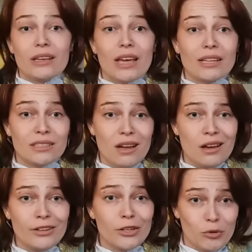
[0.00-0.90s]

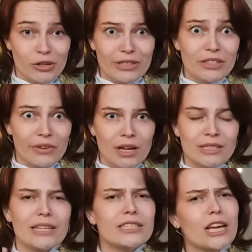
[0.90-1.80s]
Gaston, her previous fiancé,